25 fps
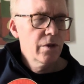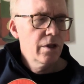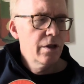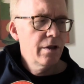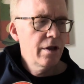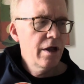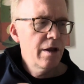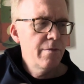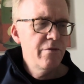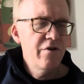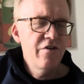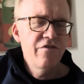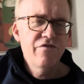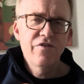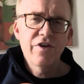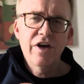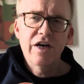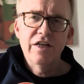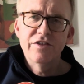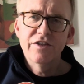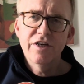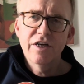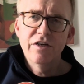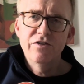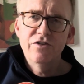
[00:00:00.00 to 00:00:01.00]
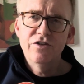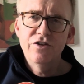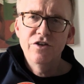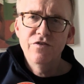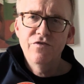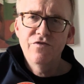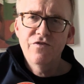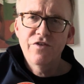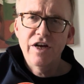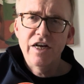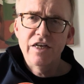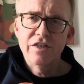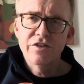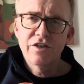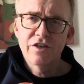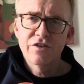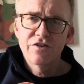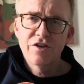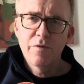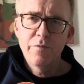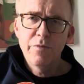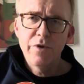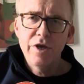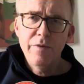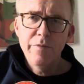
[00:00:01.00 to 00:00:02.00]
then move that down 2 frets, that's
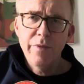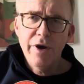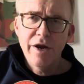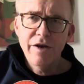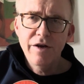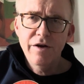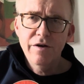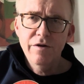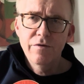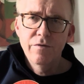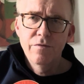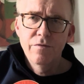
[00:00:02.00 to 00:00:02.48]
a B minor.